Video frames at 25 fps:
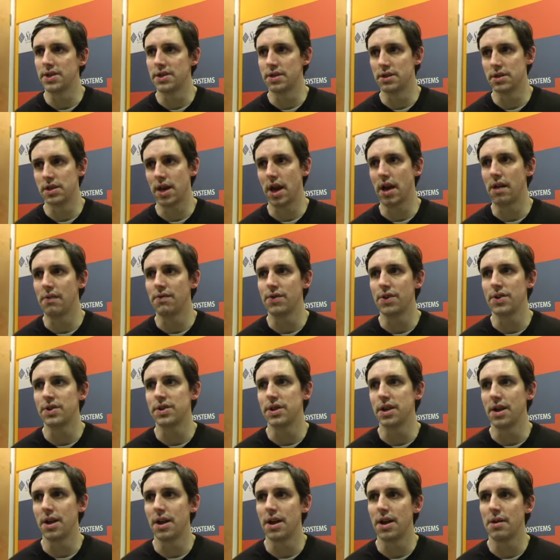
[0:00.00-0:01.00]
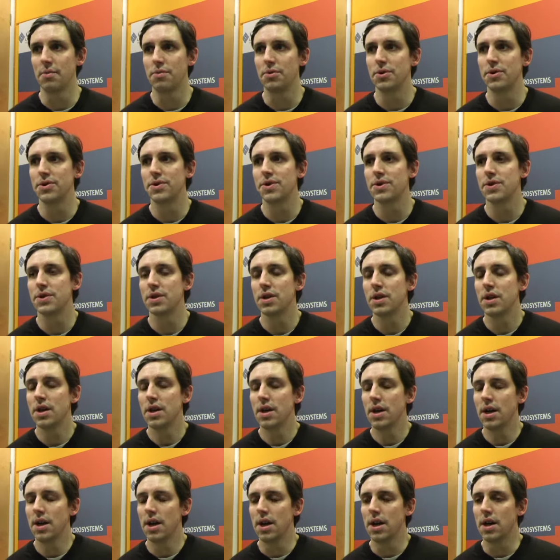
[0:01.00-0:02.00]
to scale vertically upwards.
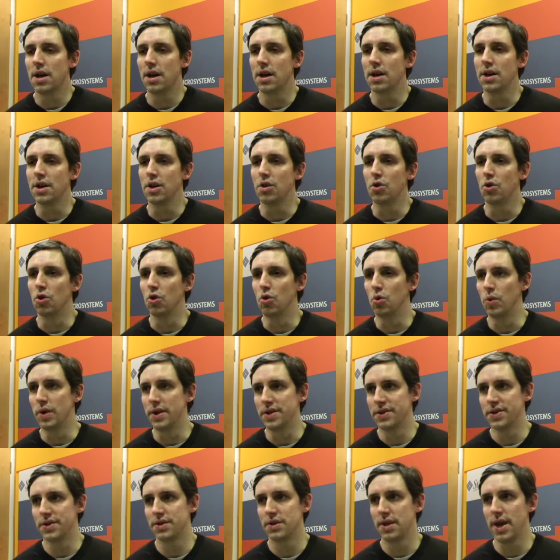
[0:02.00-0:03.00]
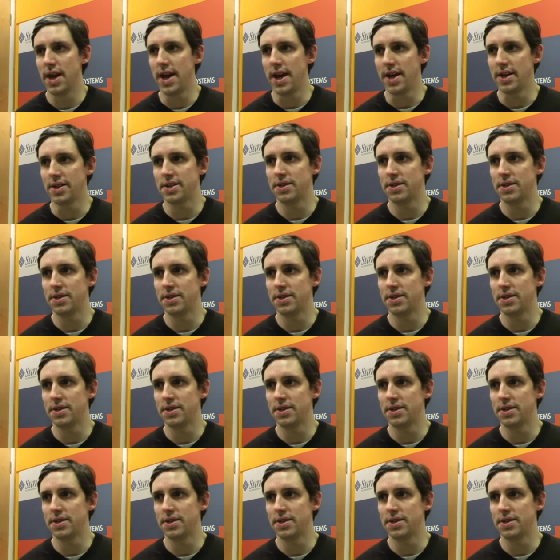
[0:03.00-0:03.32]
You'll always hit...